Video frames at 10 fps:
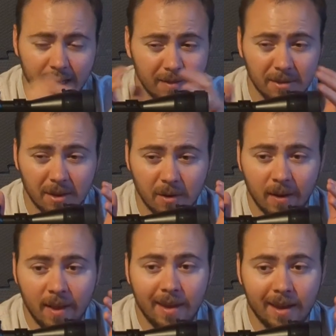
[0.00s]
even though
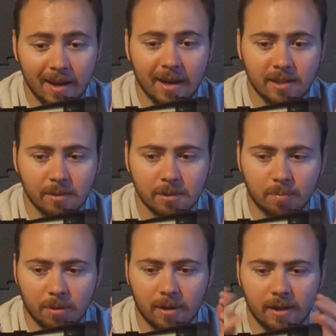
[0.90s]
it actually was
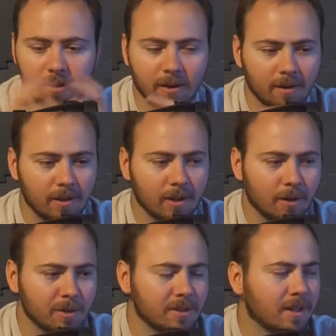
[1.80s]
pretty darn
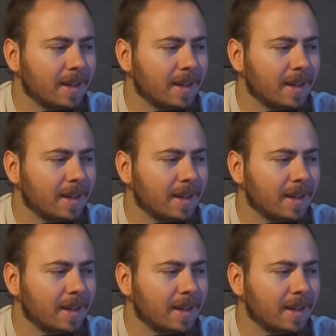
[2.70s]
close.